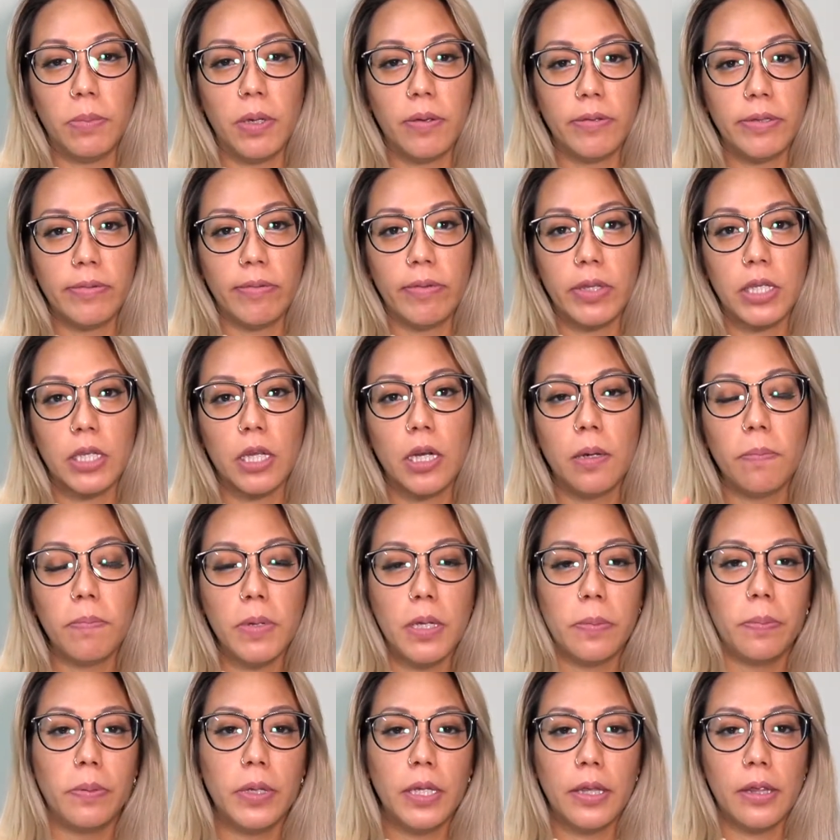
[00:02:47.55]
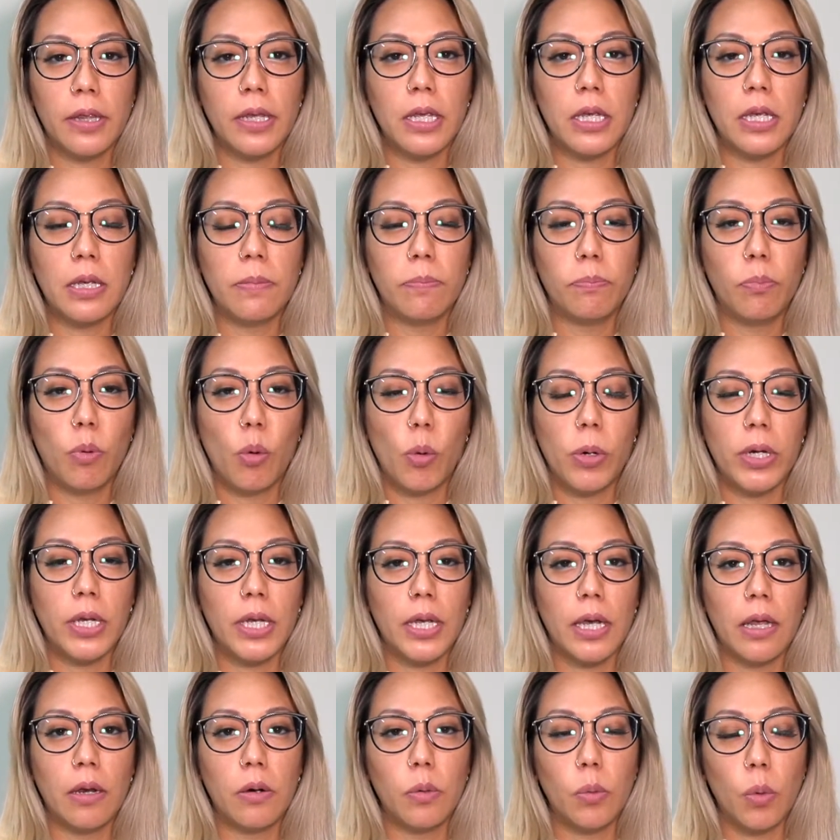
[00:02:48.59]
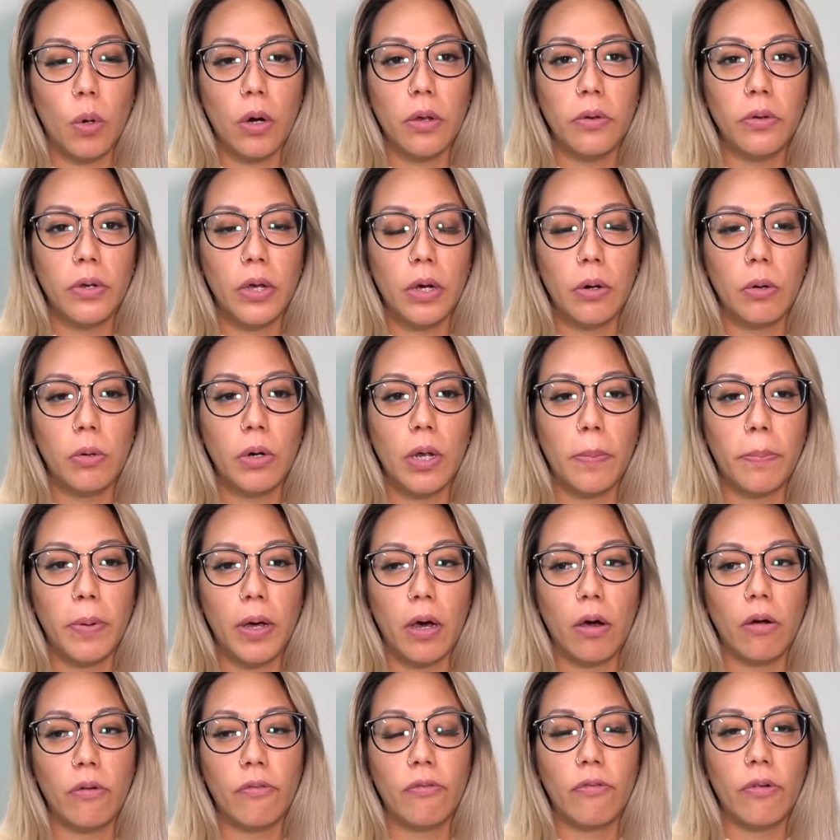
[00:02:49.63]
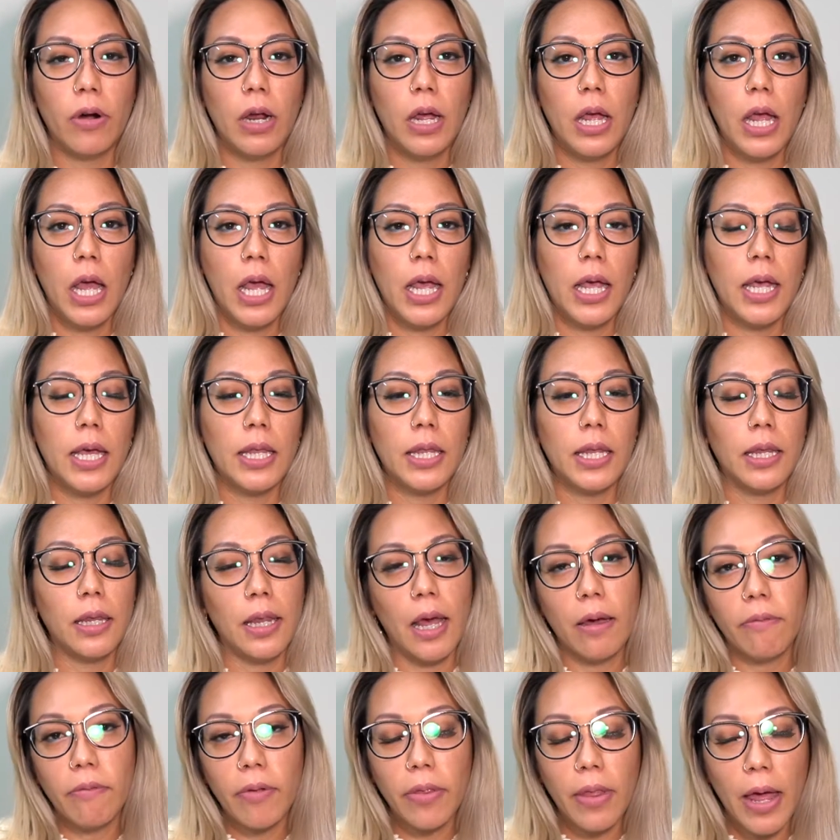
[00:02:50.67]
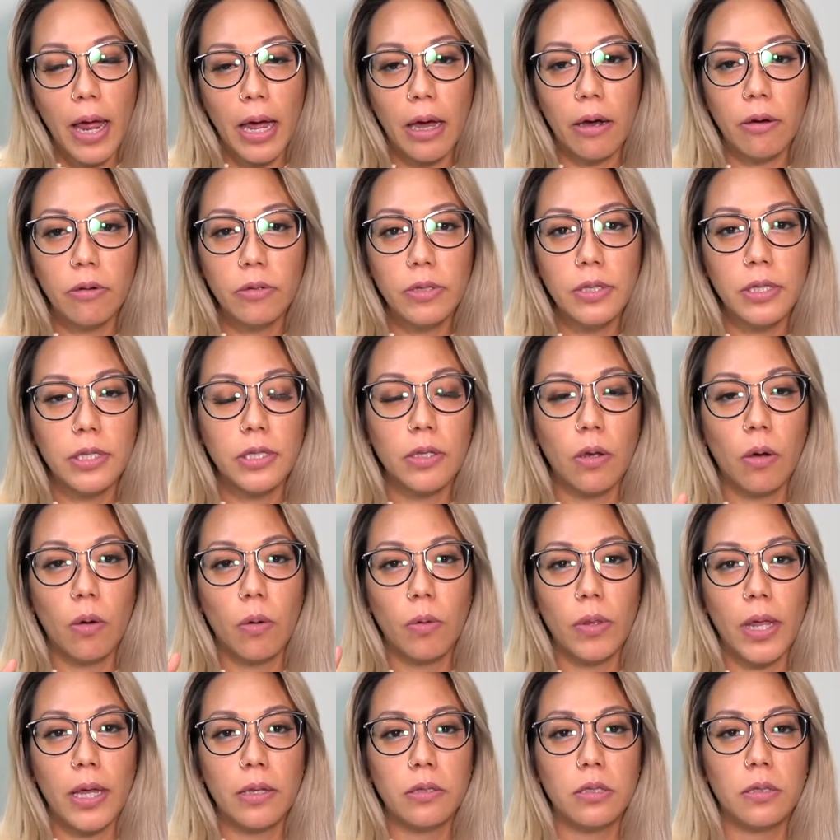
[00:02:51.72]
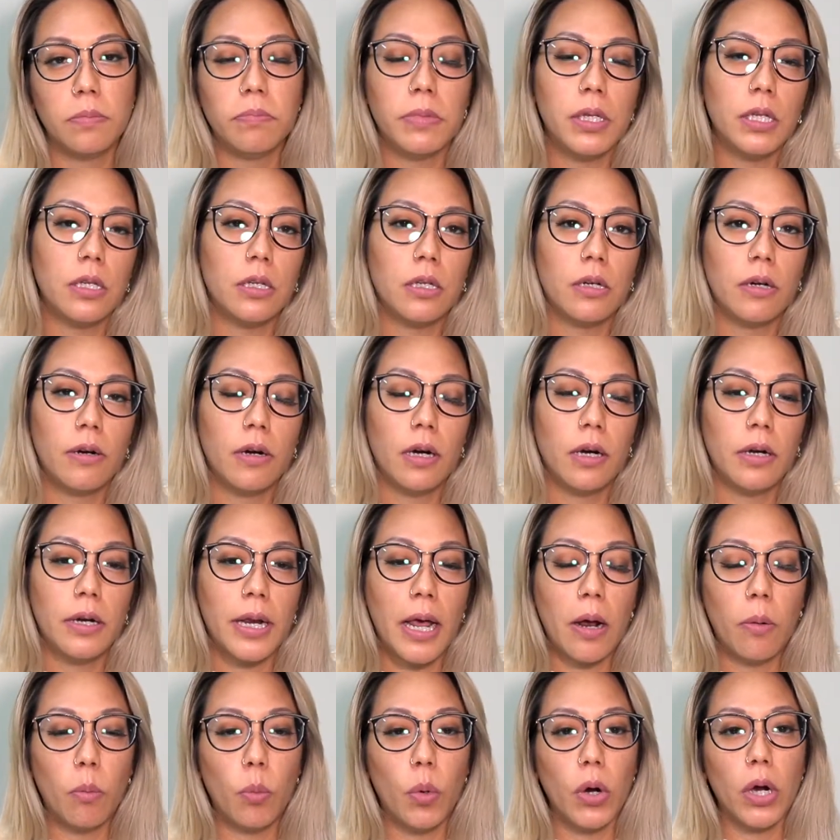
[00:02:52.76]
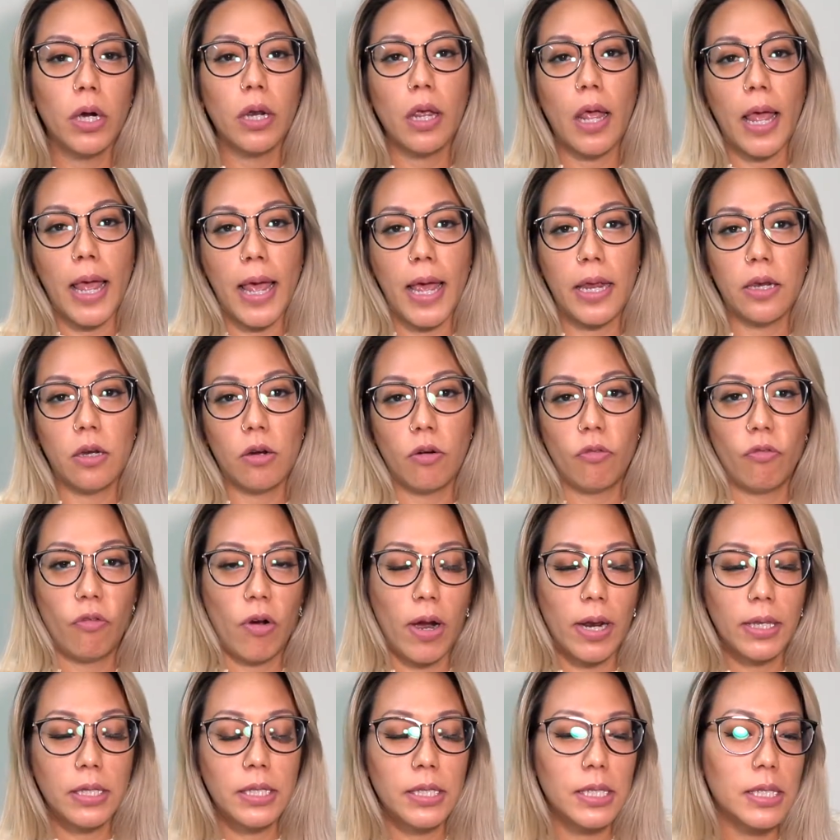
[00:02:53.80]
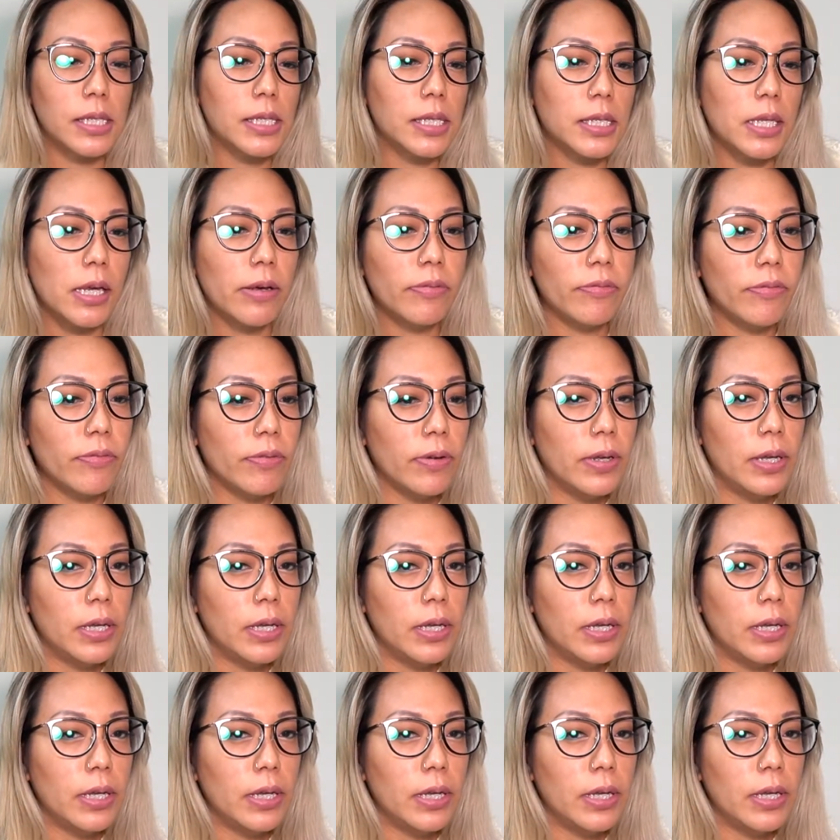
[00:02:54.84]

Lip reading: Is it going to be the theme pointing at North Node about in the 11th house? So that's mean your network and your friends and stuff.